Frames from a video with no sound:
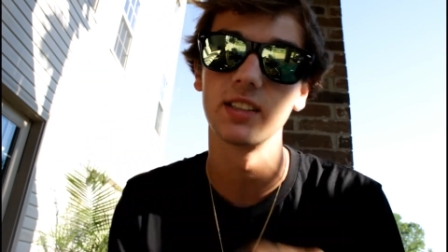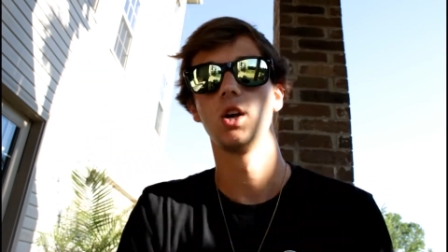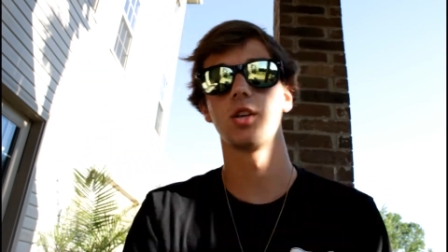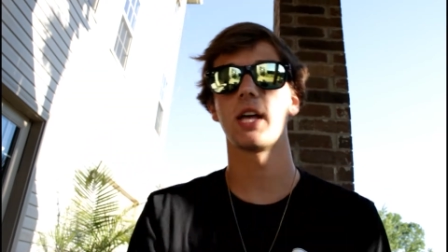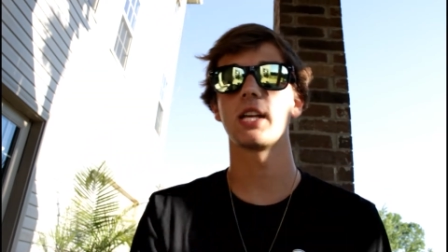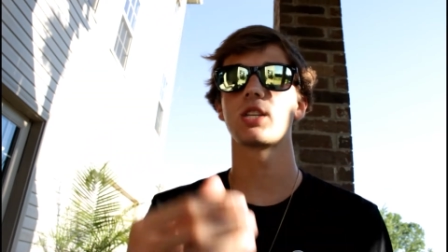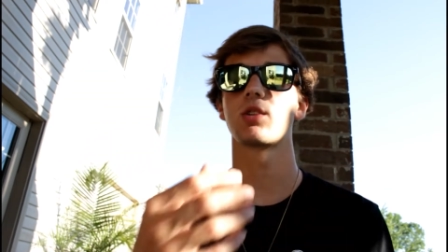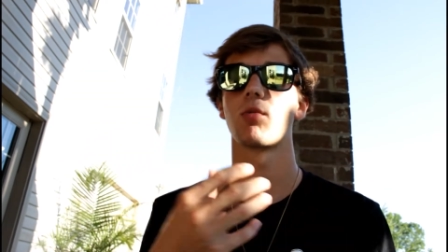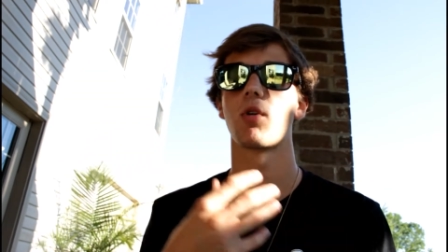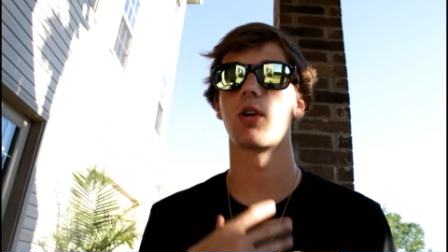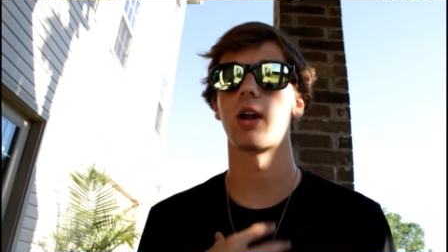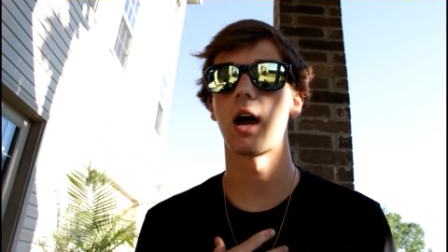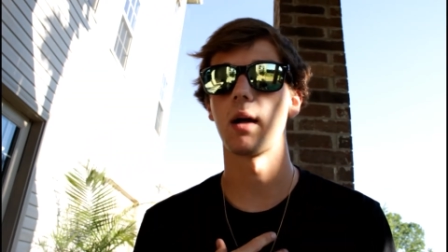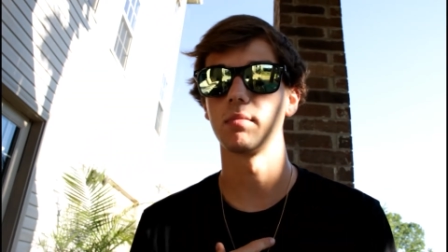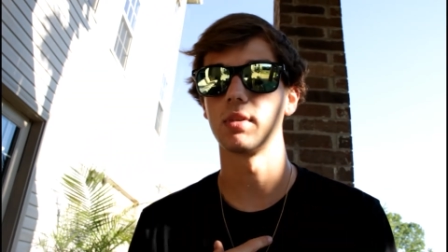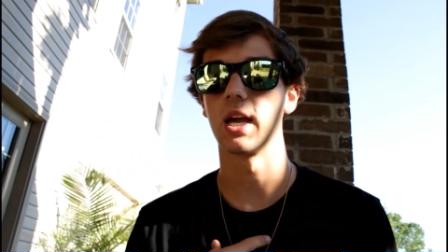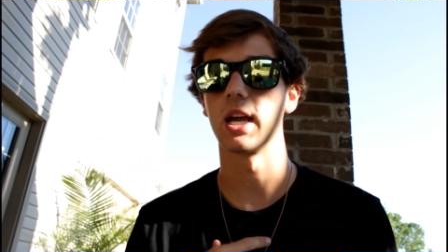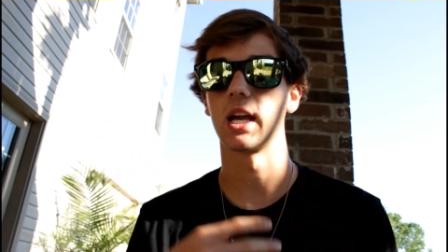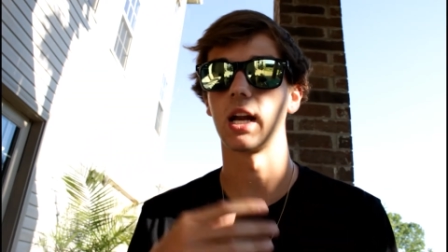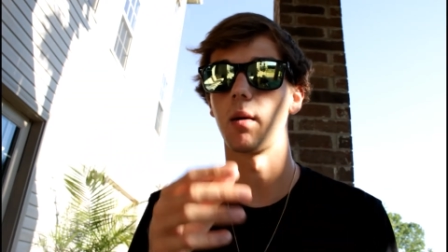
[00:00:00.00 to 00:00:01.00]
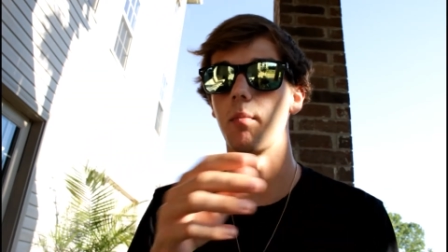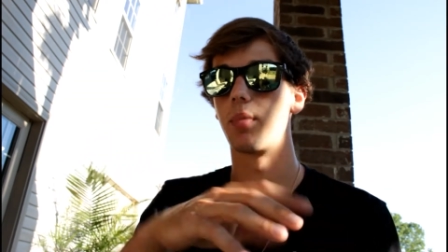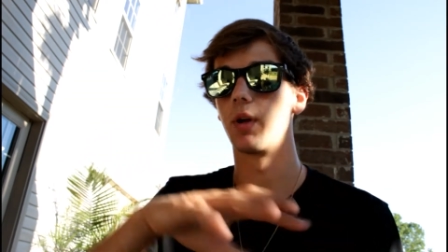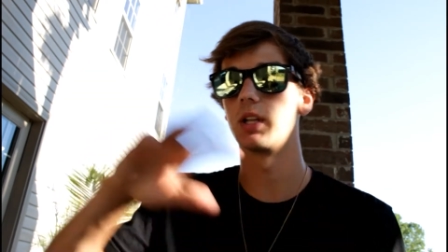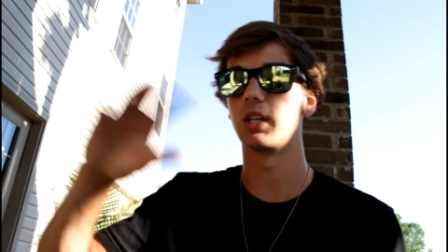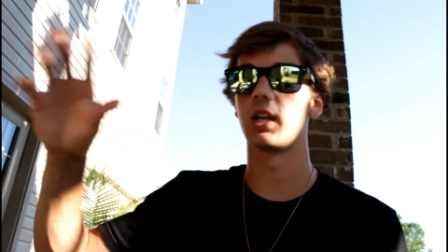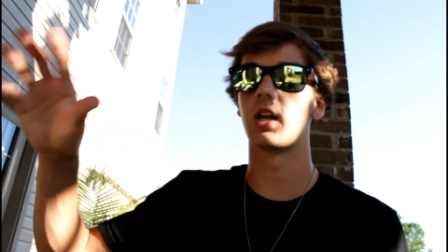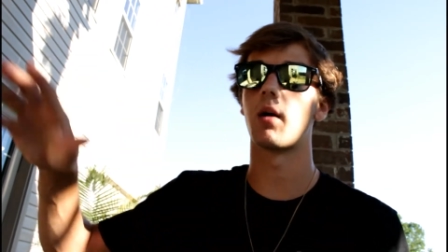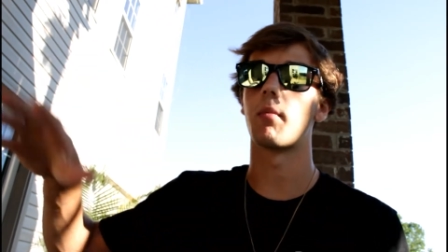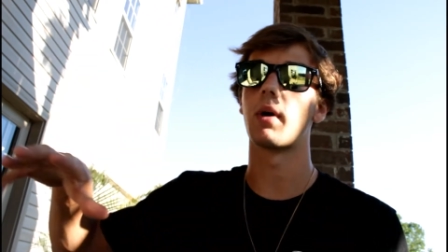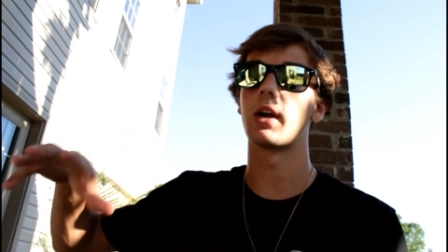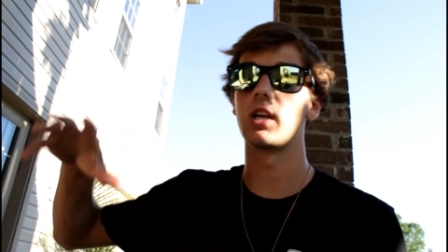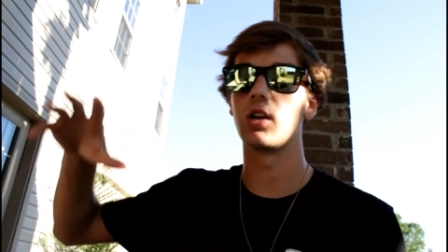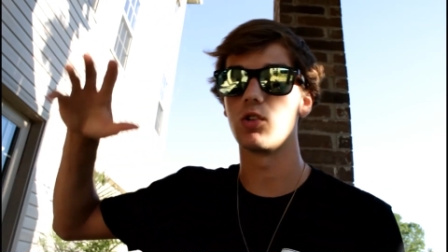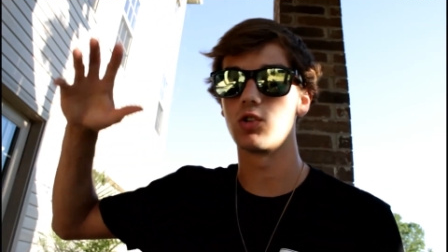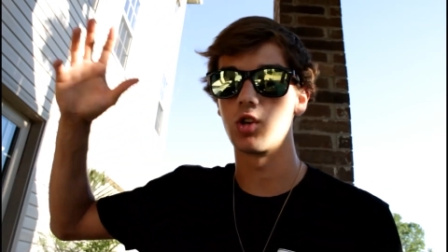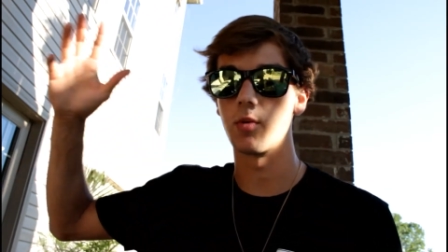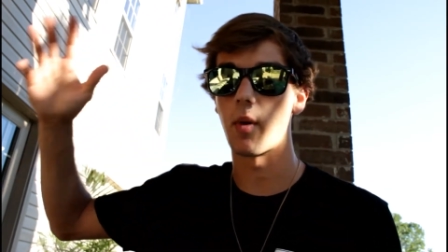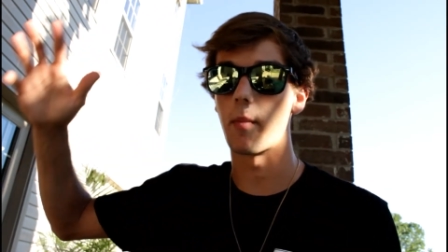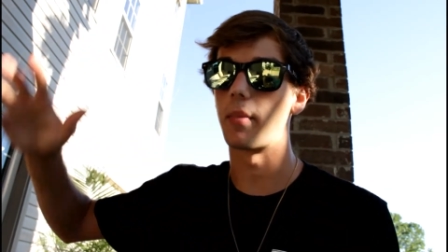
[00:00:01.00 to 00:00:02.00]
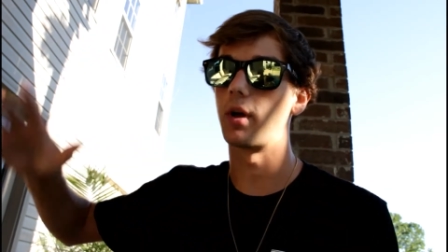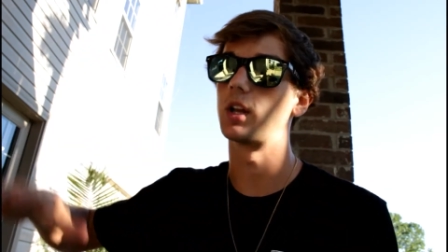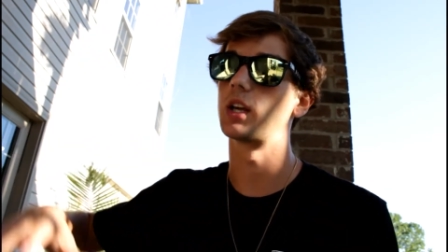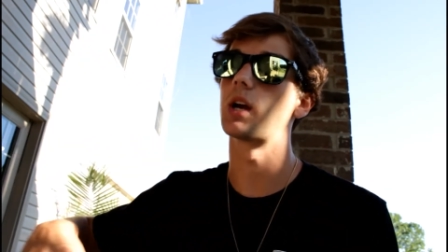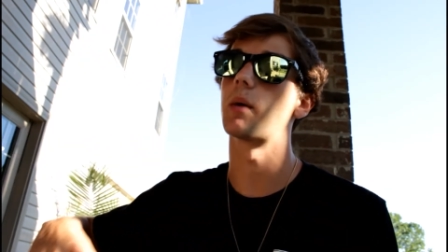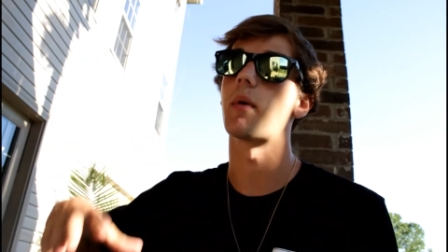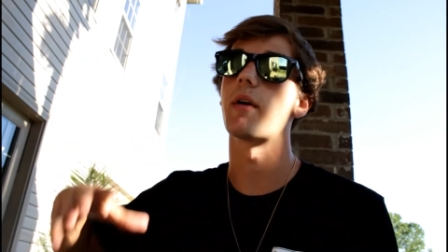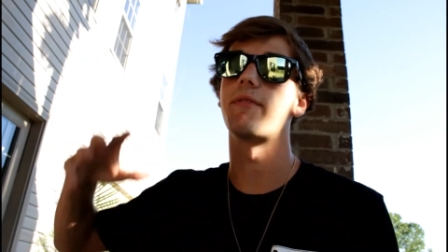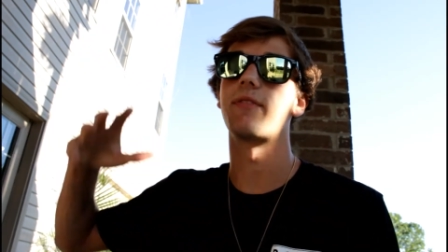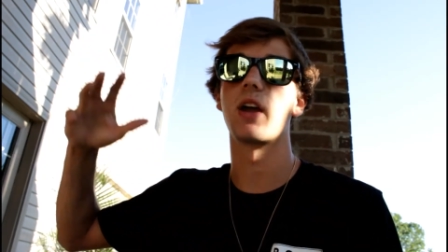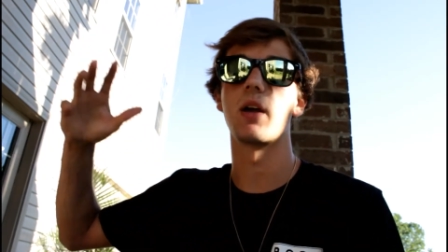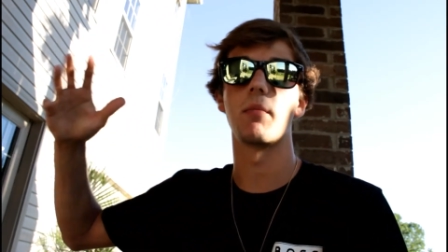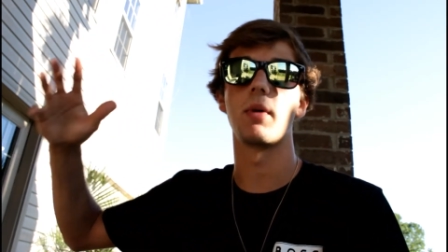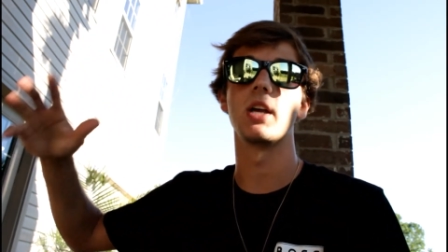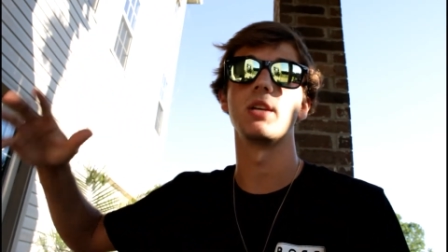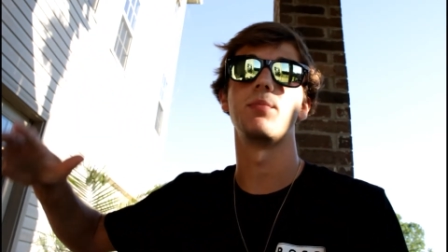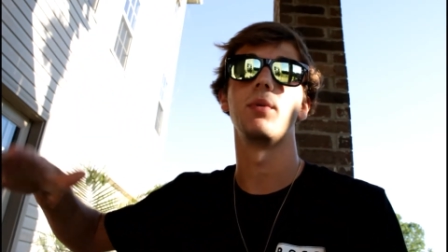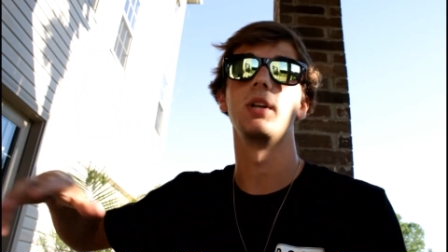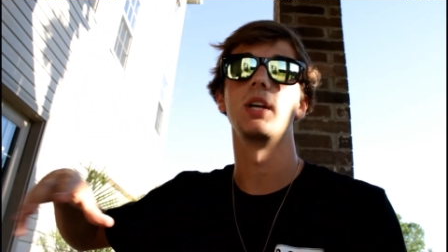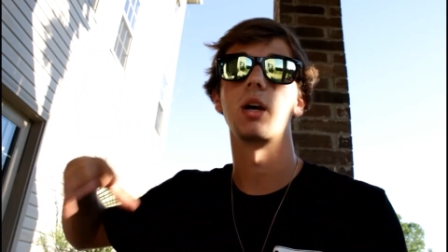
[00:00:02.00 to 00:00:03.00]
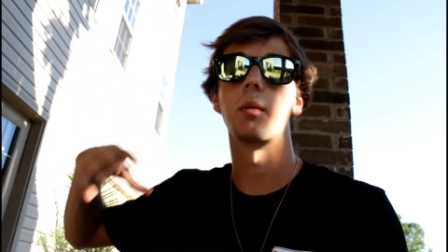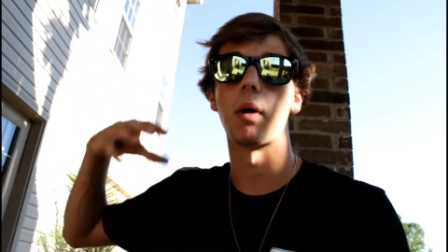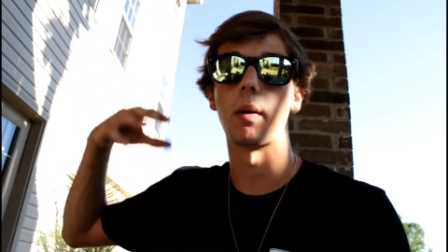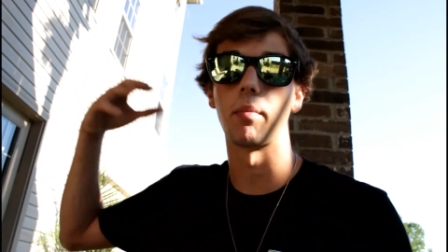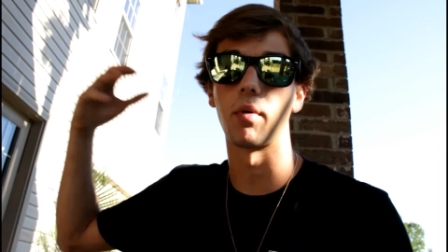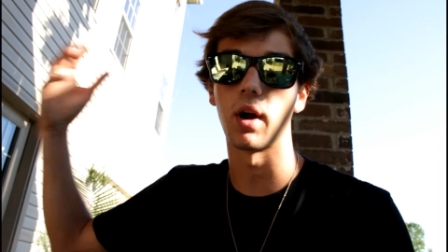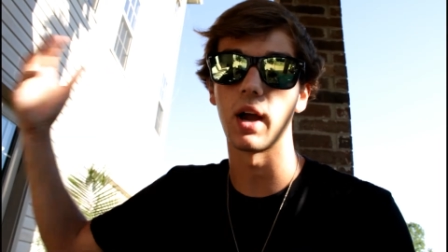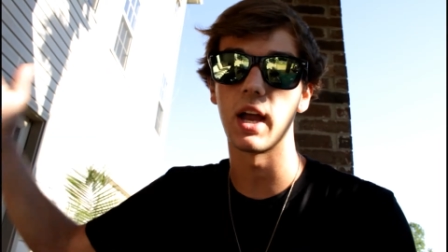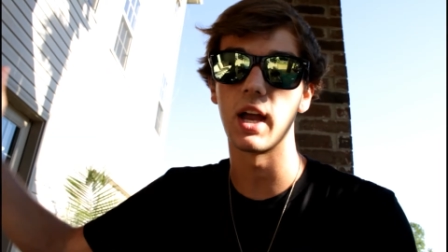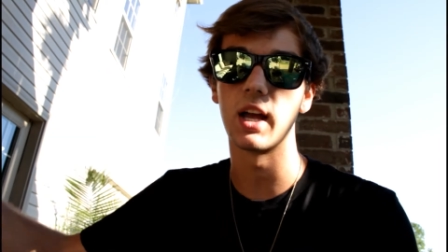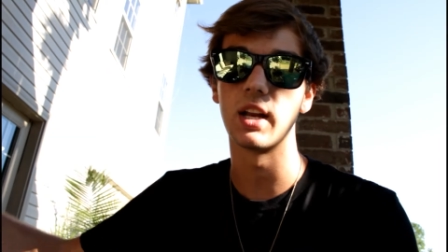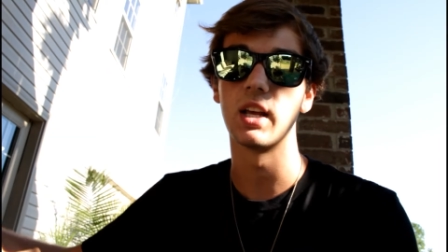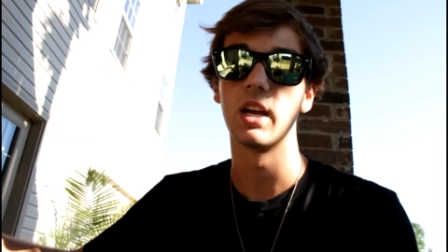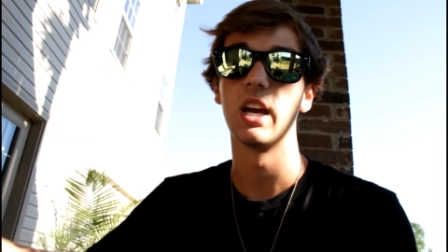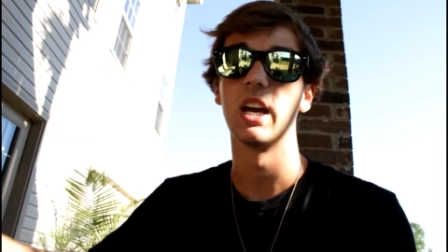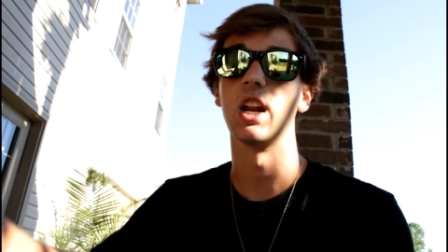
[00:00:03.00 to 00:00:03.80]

So that's the road I'm taking. I'm building up my YouTube, I'm building up my fan base, building up my brand,